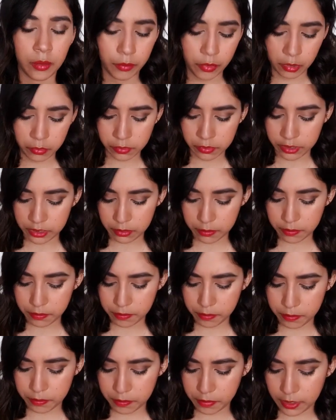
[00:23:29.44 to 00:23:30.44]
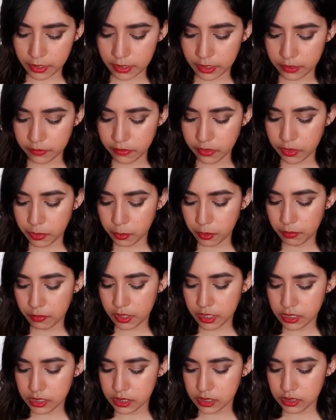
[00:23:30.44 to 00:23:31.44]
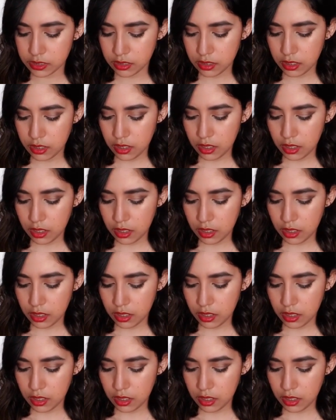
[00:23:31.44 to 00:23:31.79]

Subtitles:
probably by the end of the 3 months.